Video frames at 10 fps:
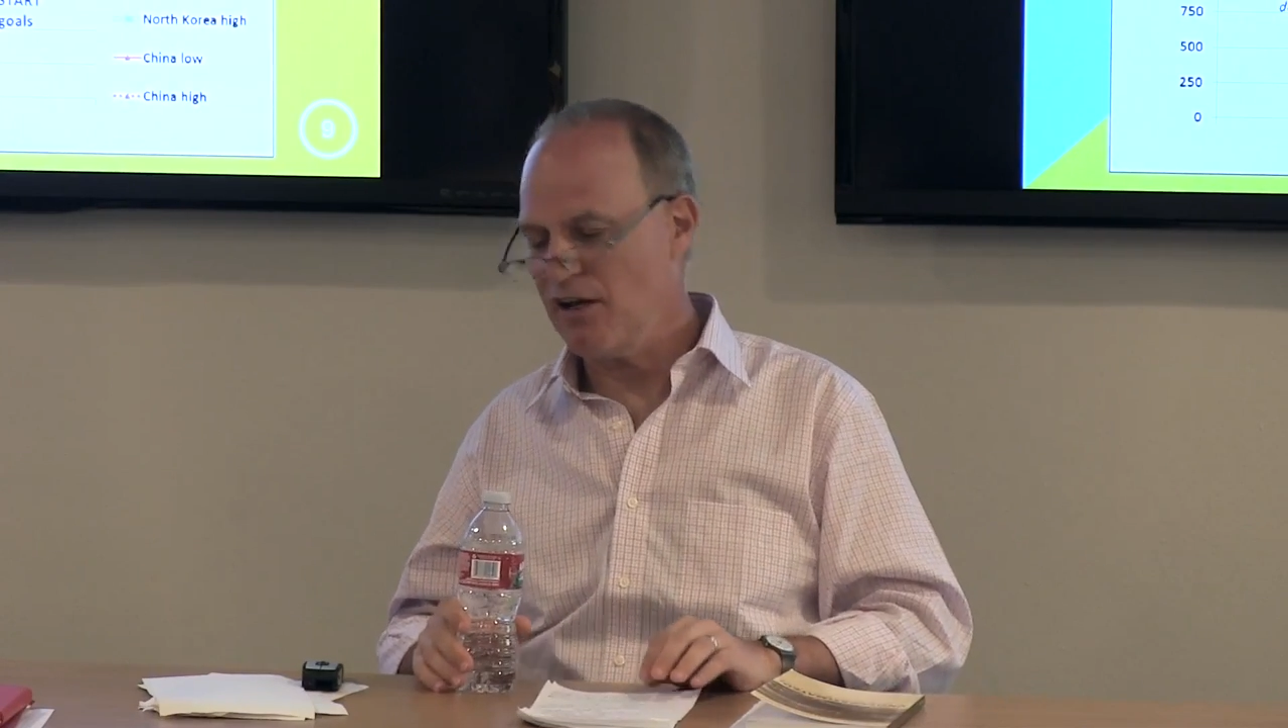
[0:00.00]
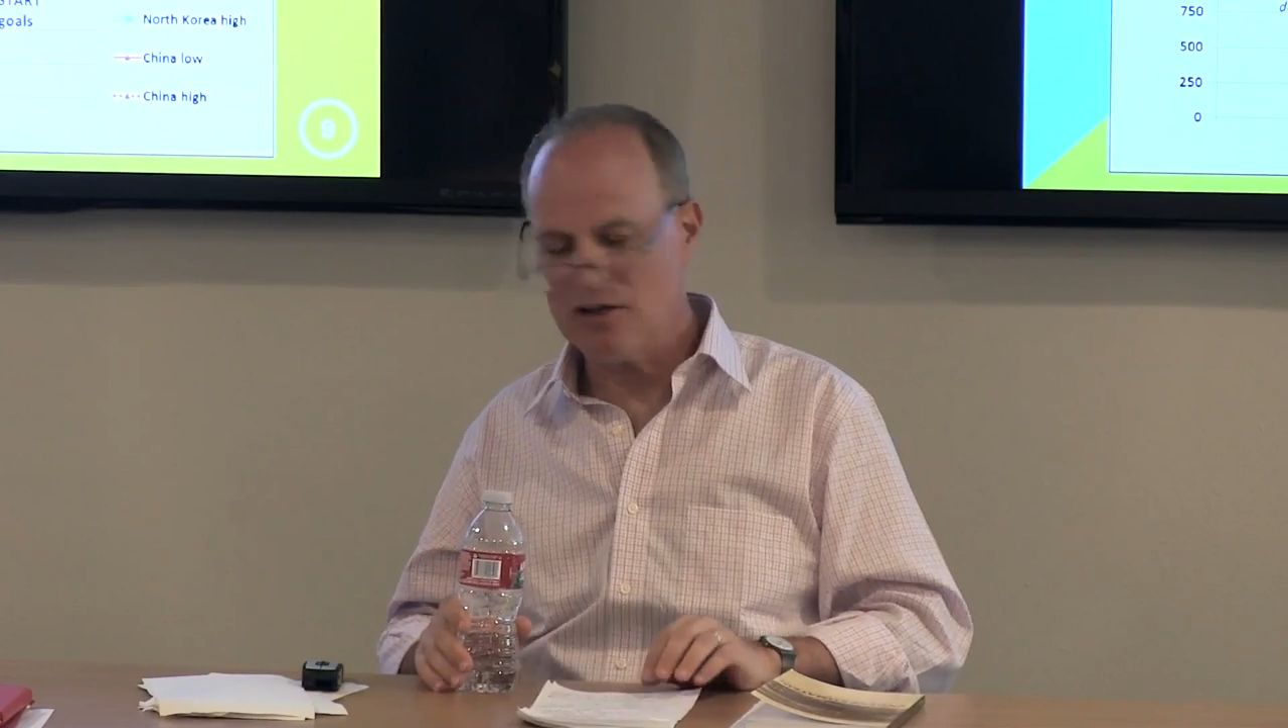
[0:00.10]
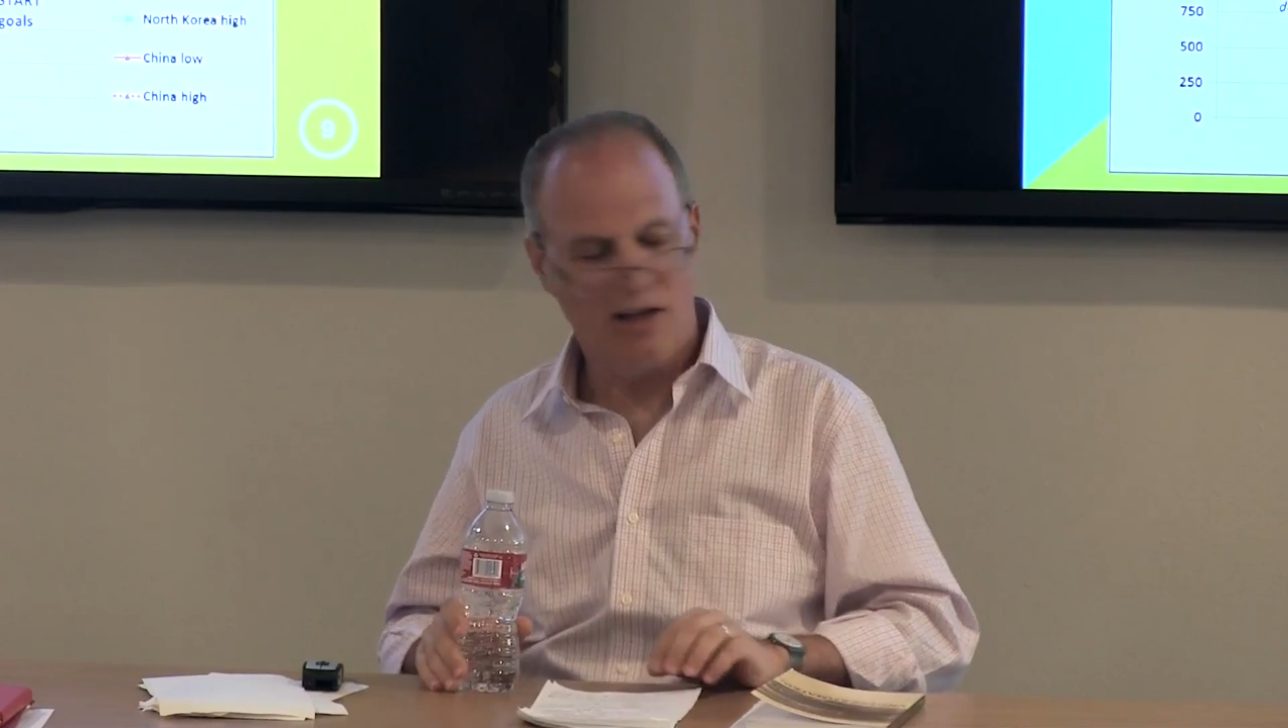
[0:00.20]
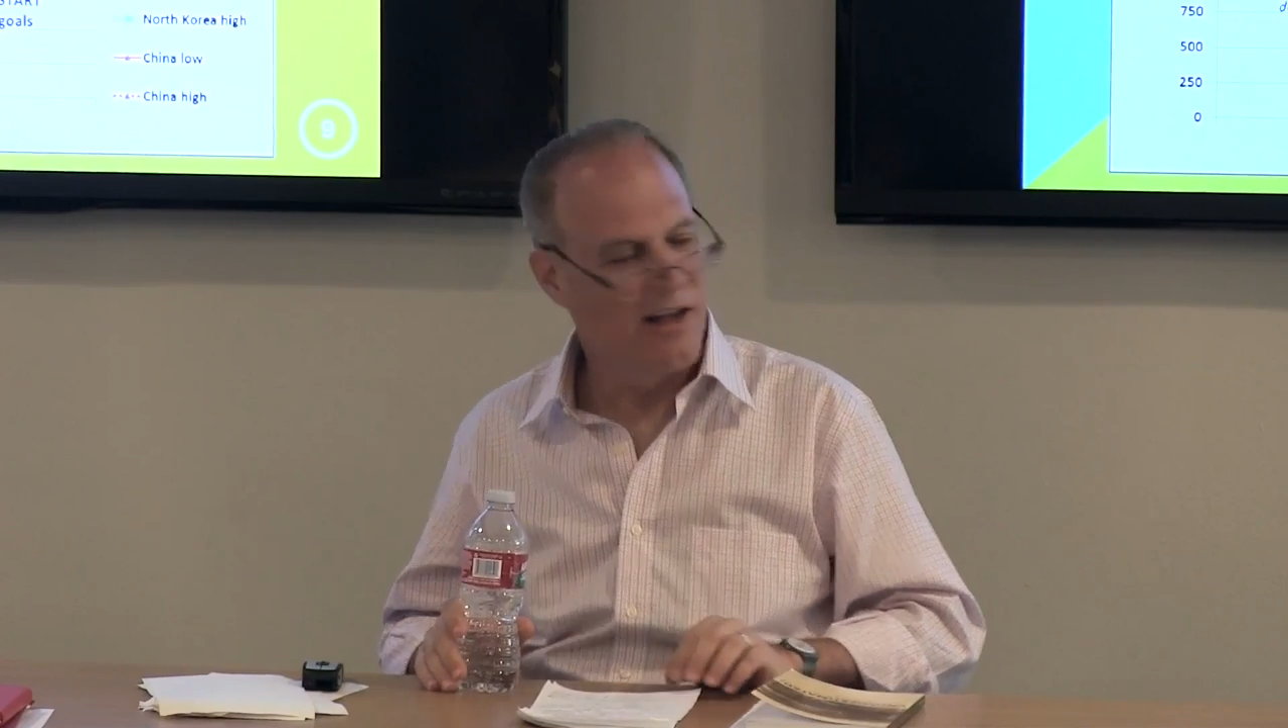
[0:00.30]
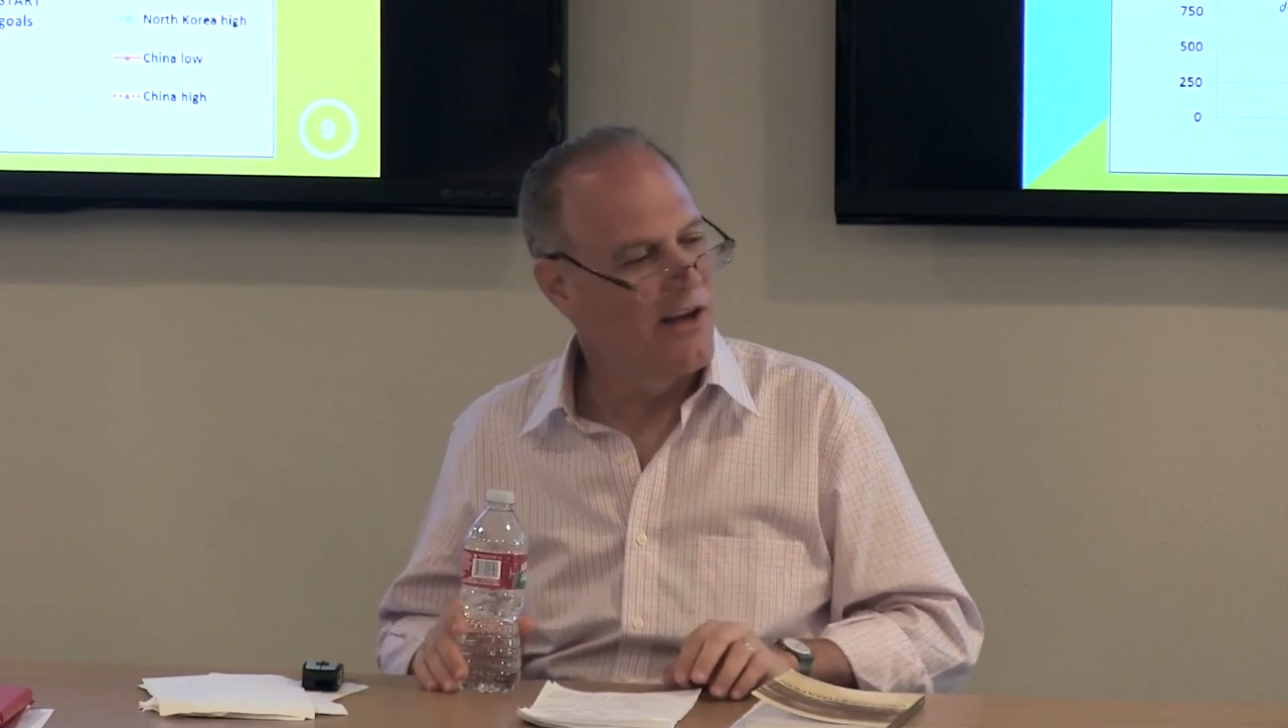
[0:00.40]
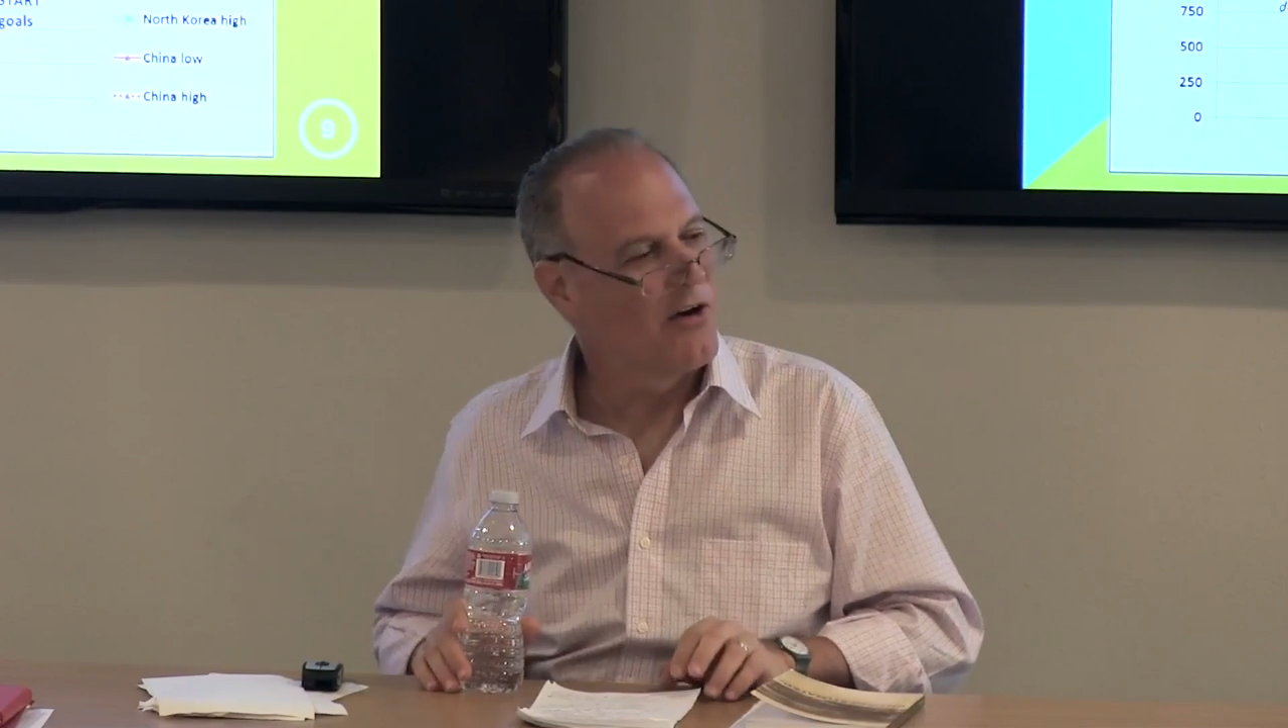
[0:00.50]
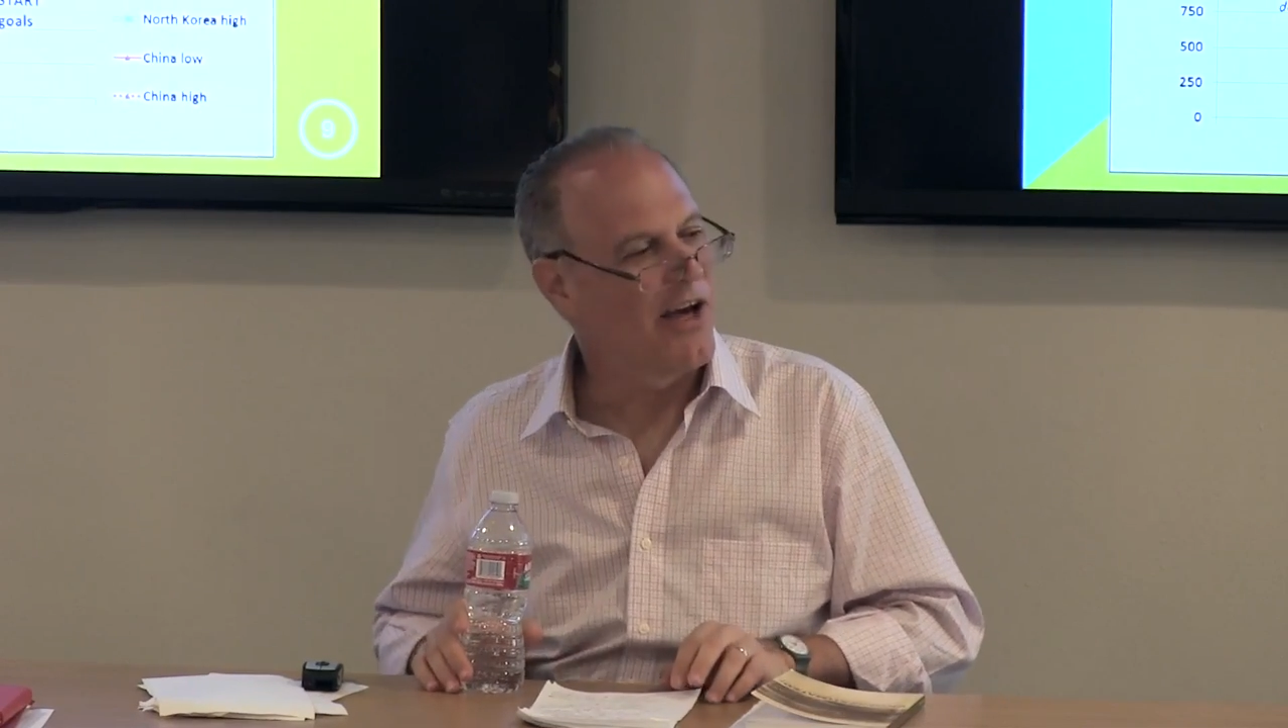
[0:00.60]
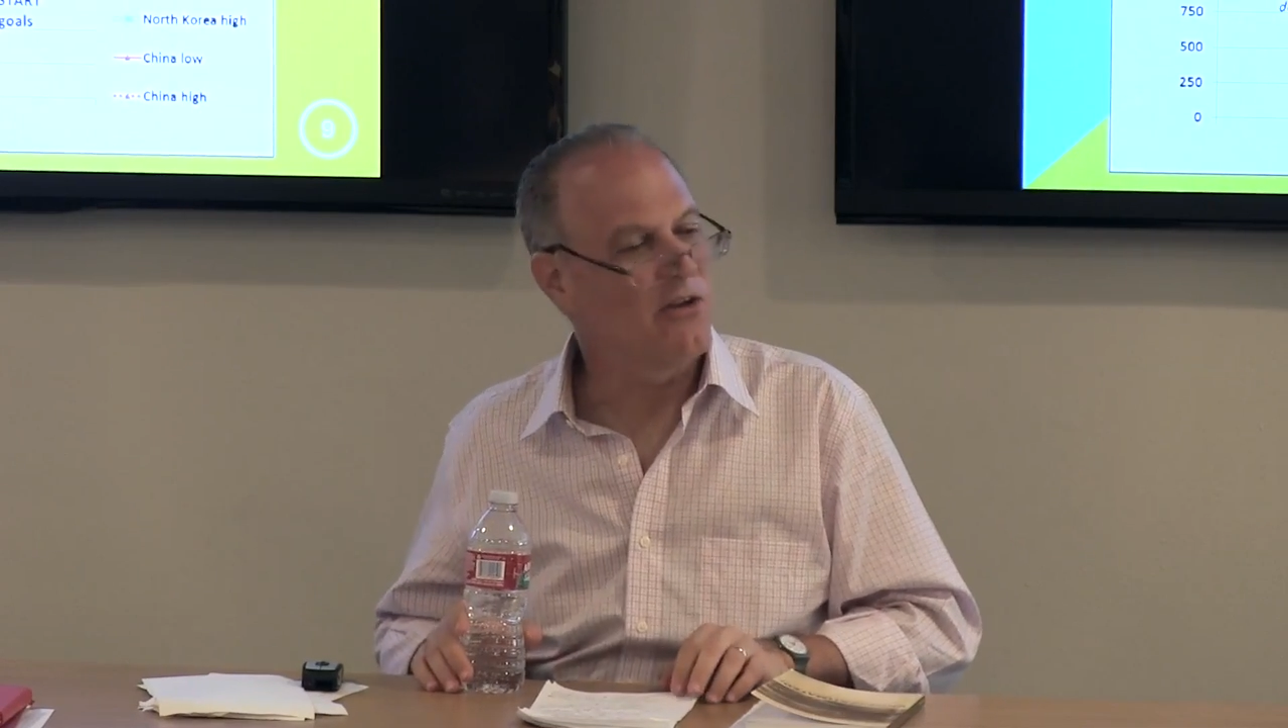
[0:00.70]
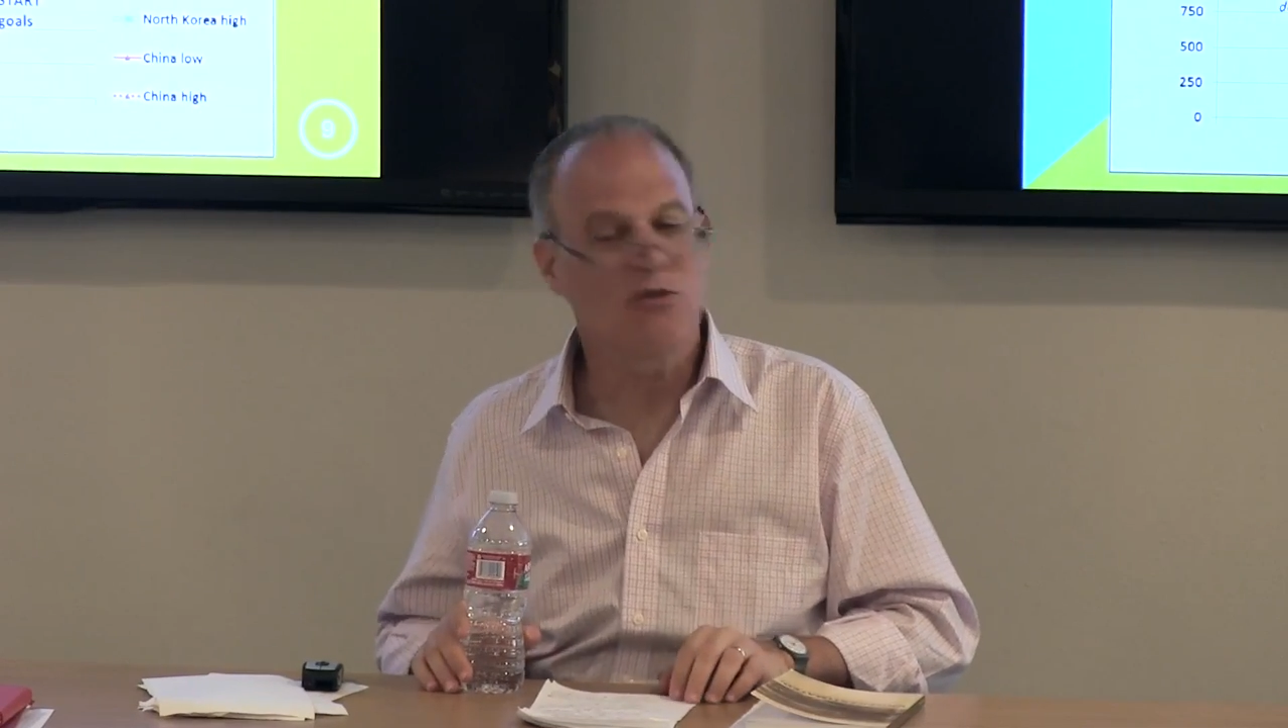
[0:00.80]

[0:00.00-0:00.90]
How do, you, how do